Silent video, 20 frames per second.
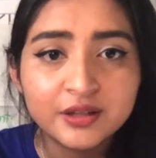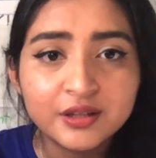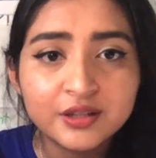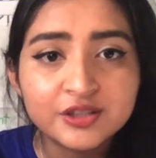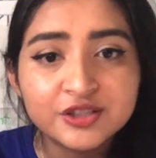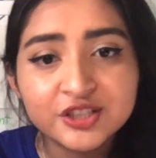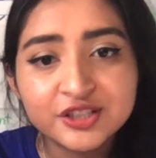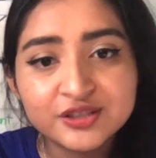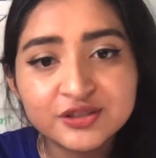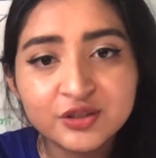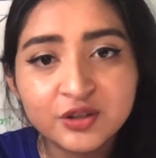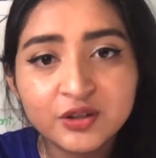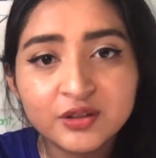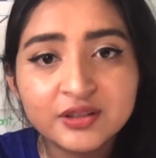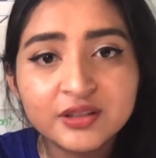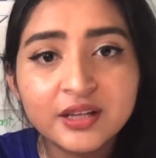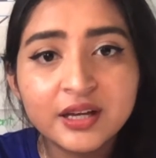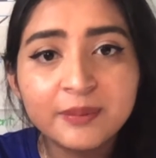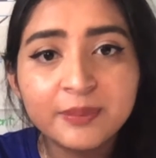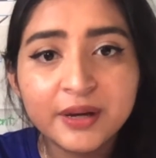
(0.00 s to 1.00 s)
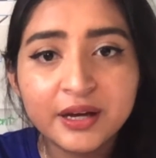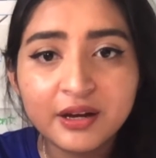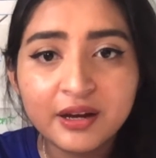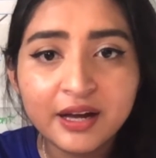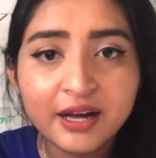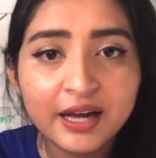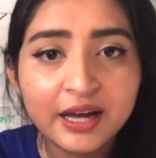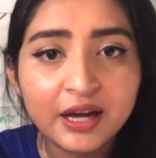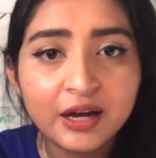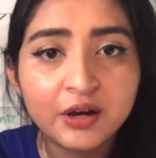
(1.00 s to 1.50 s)
She told about
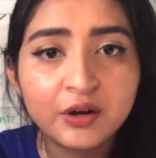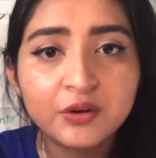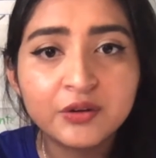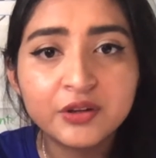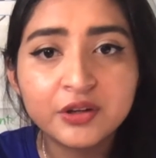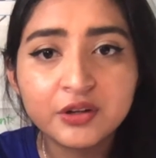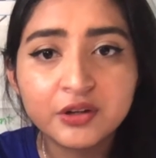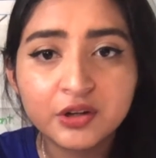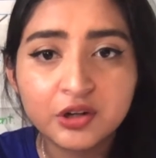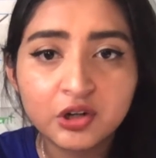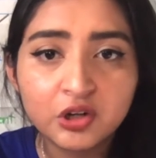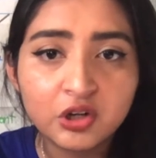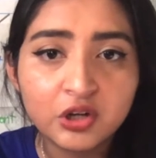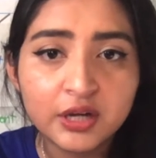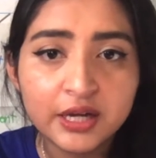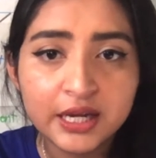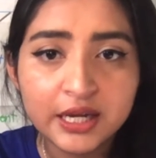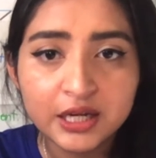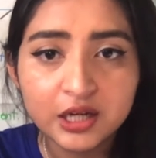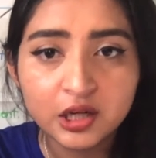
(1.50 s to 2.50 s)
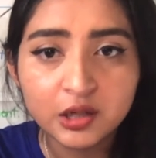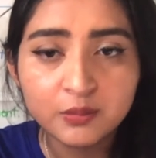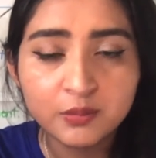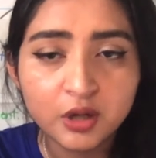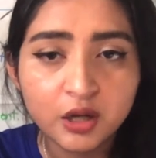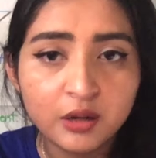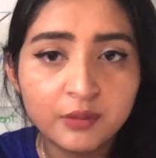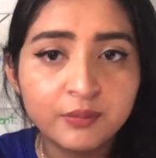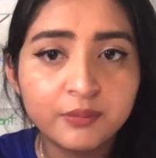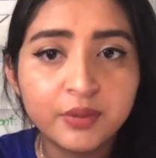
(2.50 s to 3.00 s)
how the girl and her
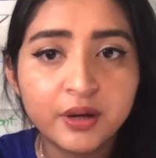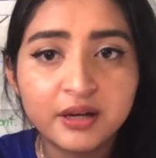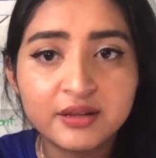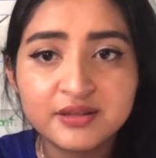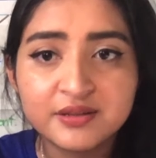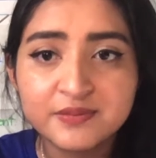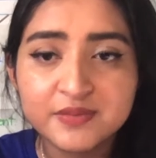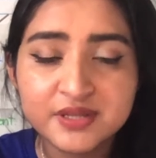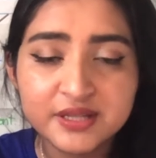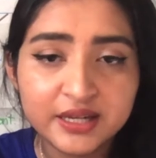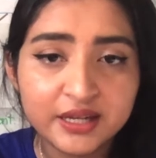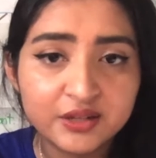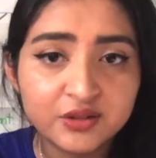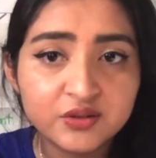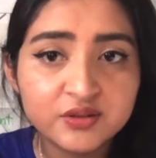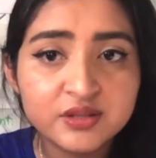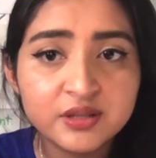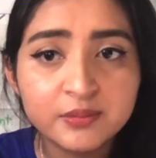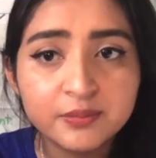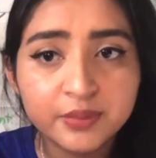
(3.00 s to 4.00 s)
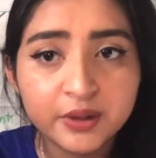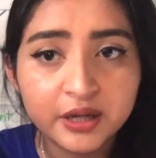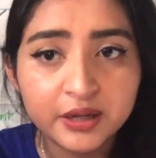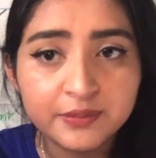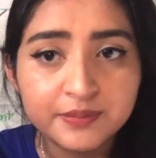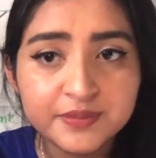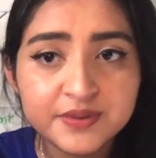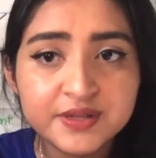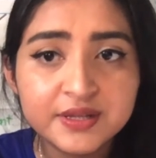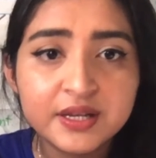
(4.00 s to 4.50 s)
mom bought some sandals and
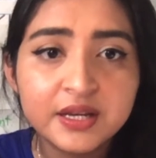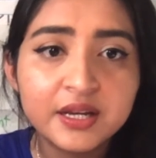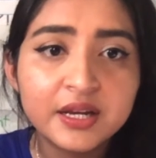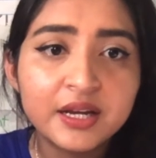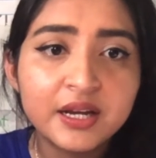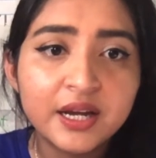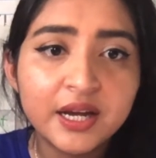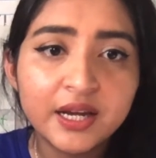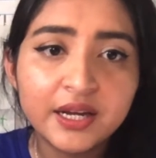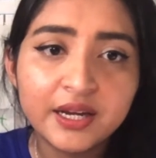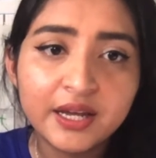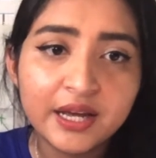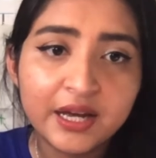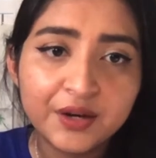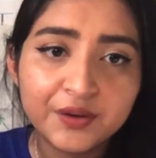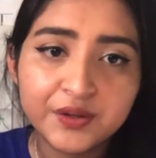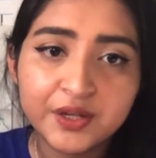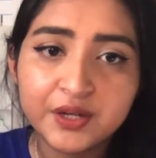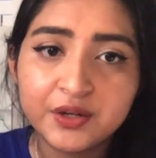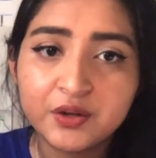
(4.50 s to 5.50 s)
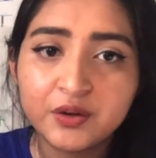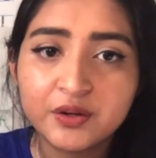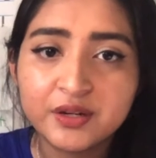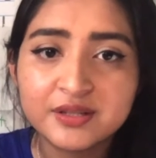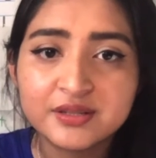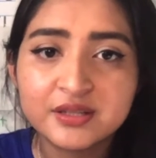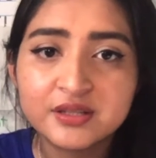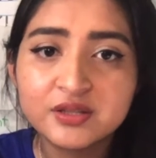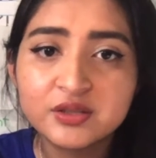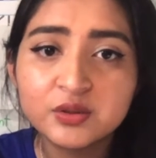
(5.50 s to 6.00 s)
pumps, and how they noticed
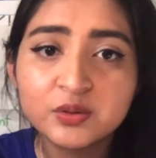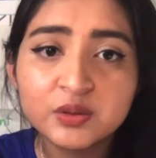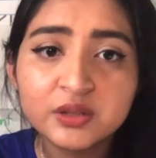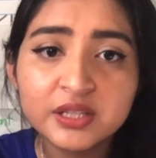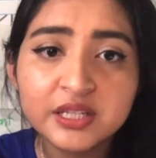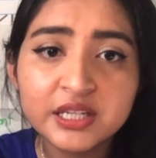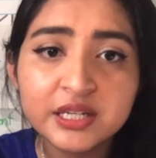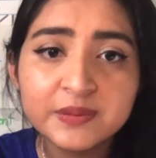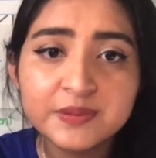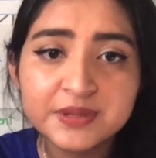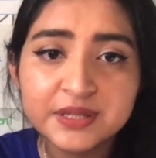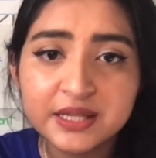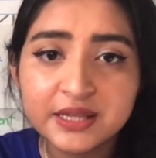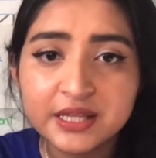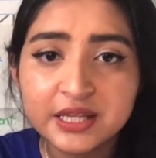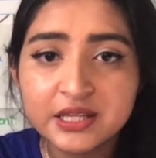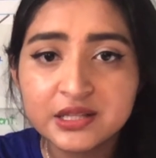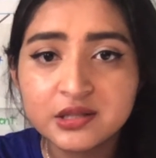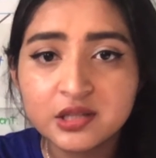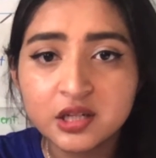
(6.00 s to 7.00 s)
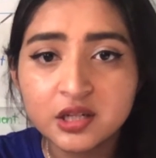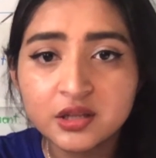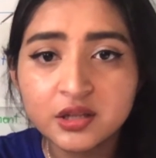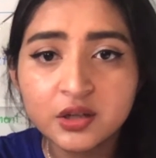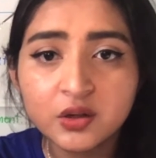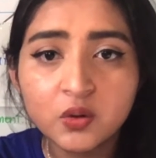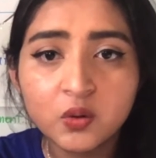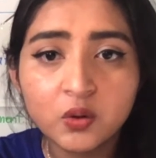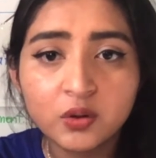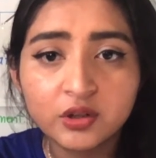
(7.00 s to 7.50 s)
the tulips and then turned the
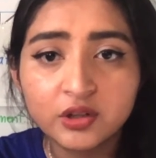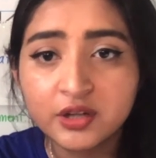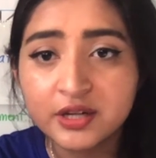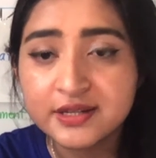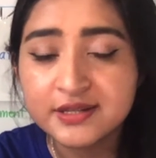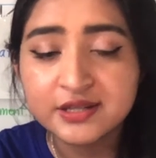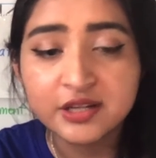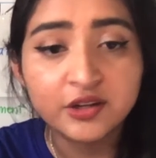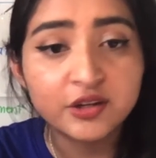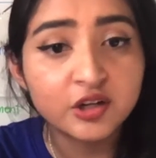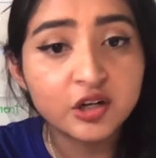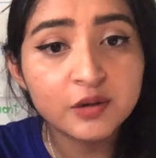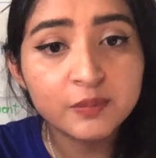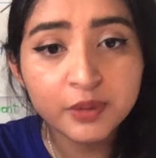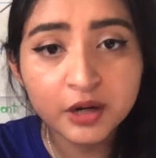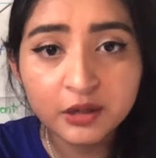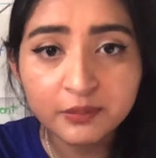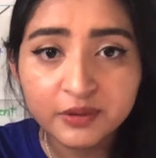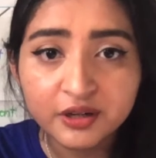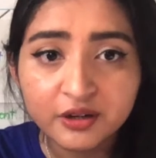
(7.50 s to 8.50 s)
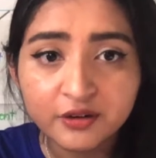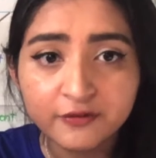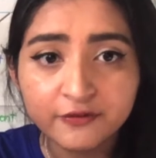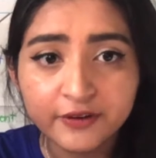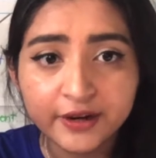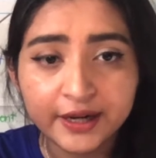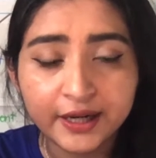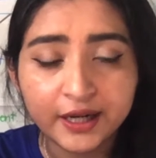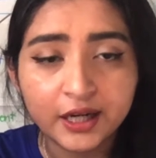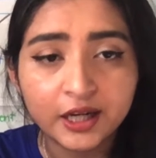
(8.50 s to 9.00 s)
corner and saw their apartment on
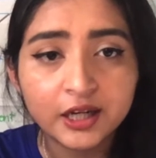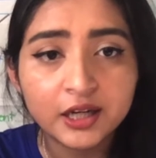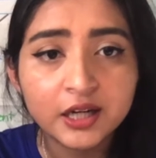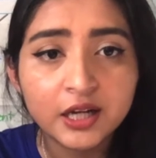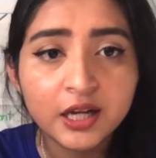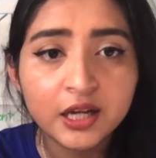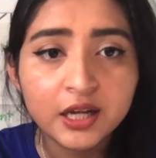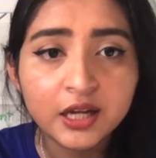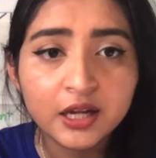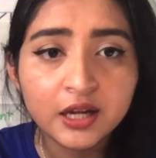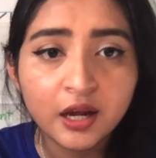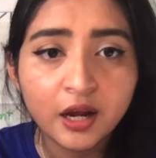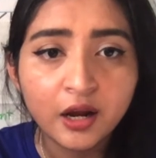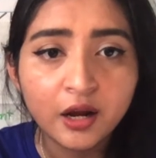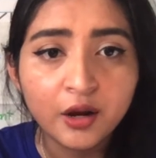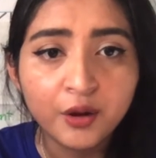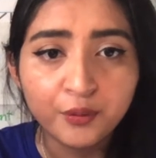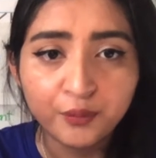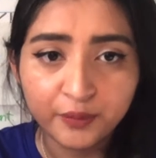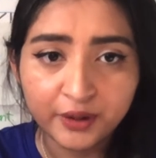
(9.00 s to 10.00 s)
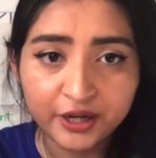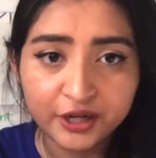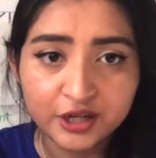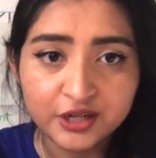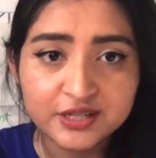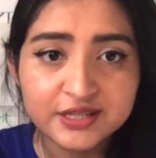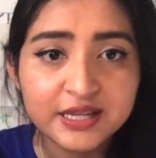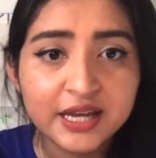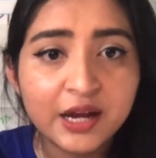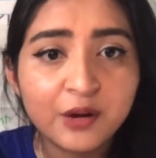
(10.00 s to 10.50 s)
fire.
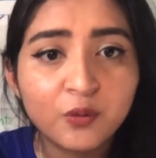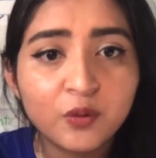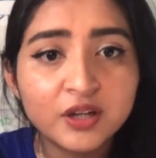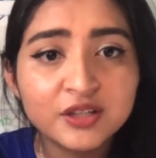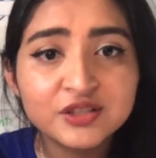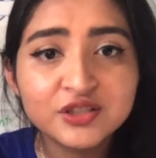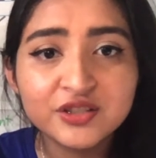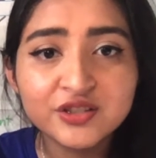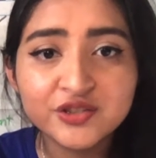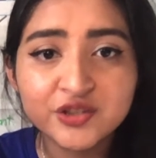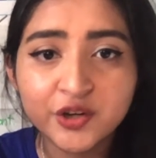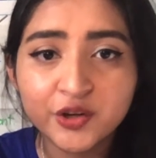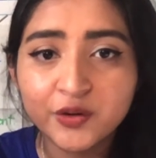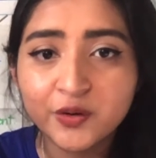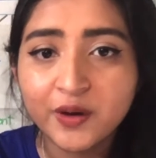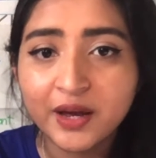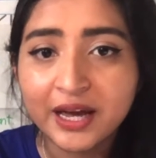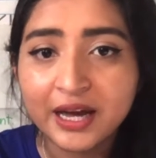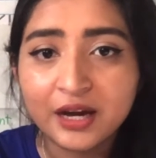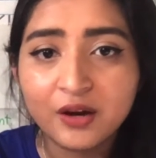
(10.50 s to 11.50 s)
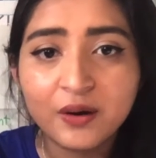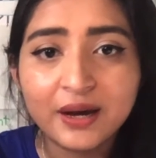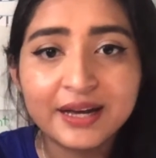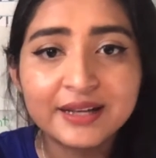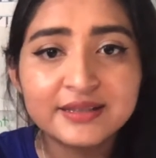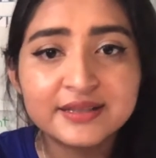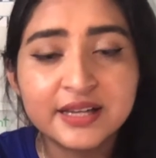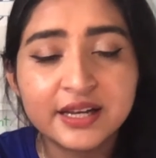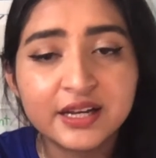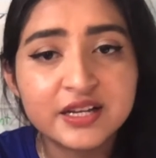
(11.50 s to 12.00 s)
Writers, I want to show you how I
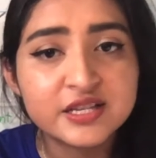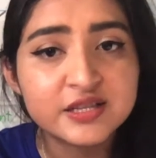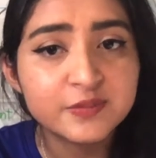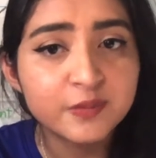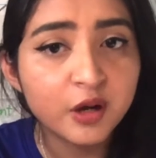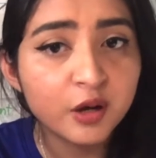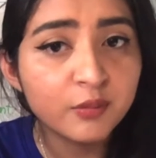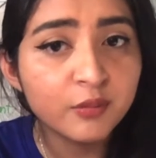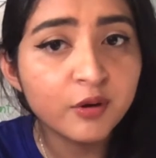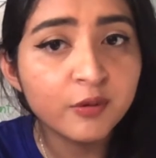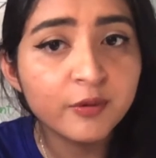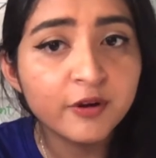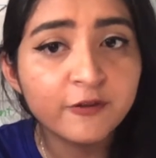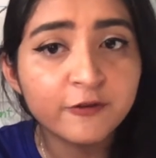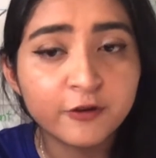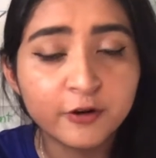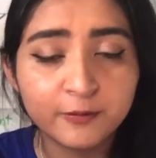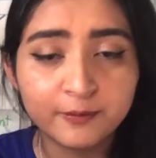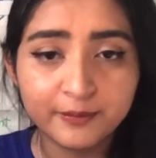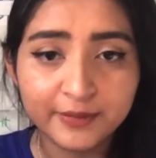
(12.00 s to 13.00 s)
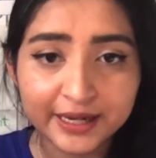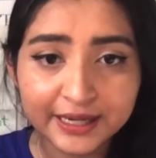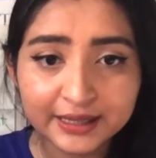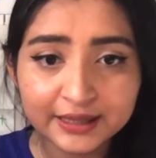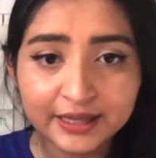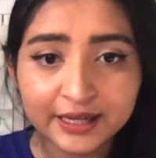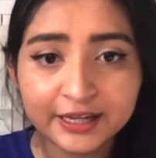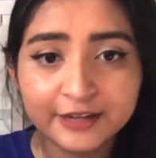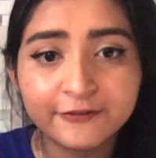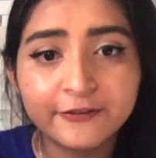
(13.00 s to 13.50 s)
take a small moment from my
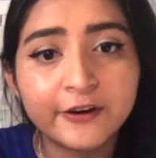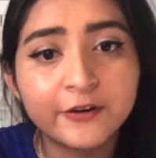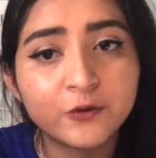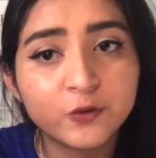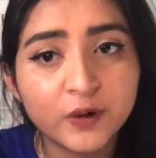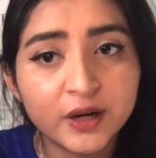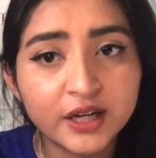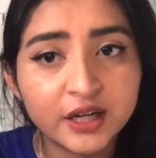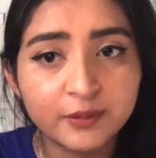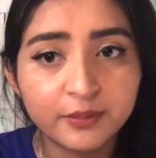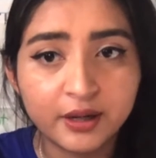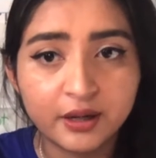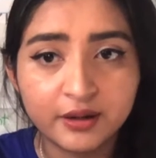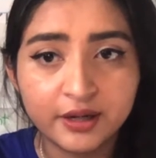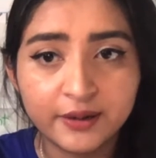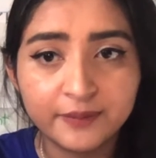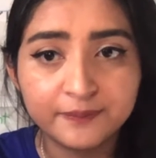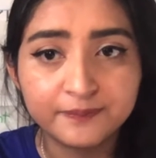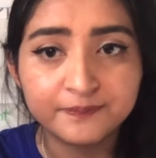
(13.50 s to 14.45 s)
life and write about it.